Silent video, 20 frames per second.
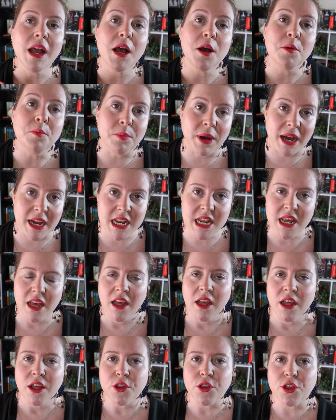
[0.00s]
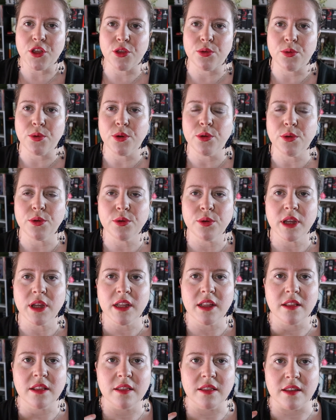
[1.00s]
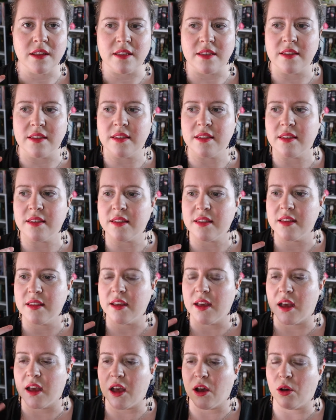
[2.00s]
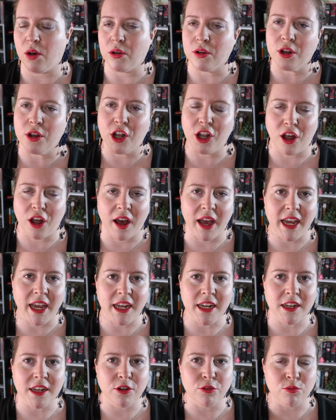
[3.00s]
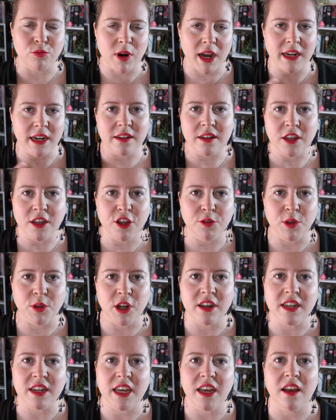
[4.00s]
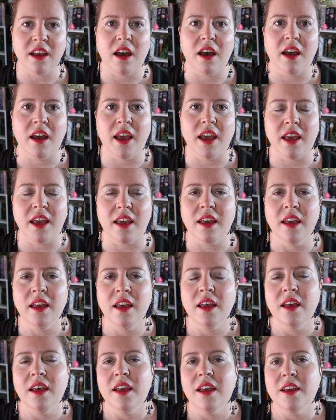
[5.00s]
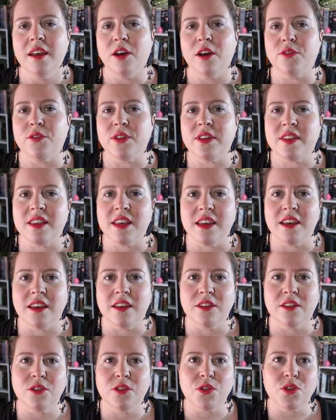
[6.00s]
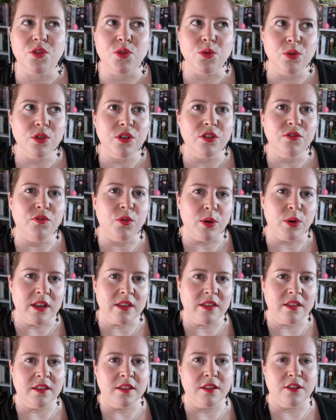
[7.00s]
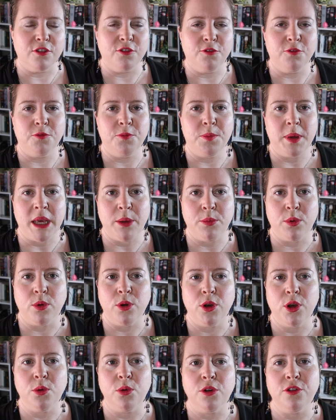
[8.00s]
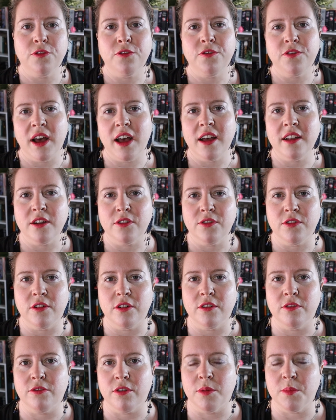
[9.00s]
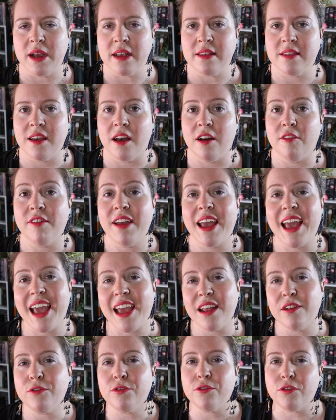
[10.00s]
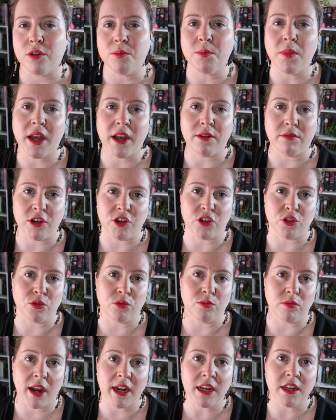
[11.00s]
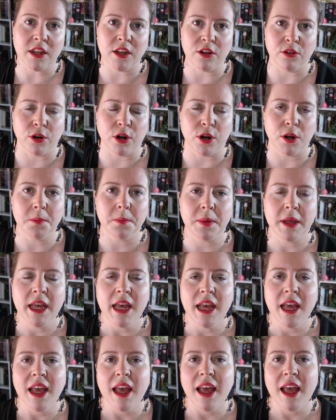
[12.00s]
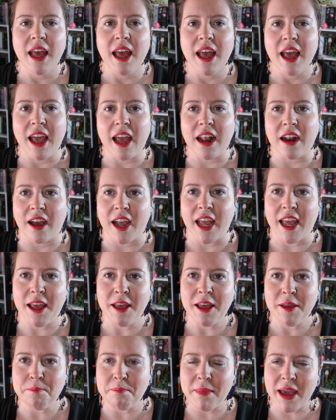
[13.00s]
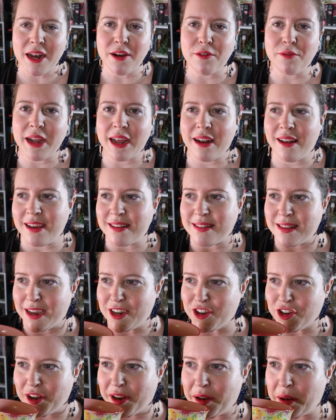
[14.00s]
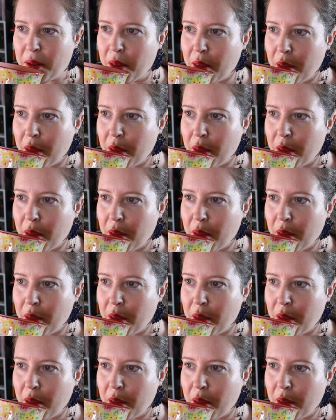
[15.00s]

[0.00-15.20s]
But through this online writing community, I obviously saw the voices of people who were far different from myself and from my original writing group, and I made a realization.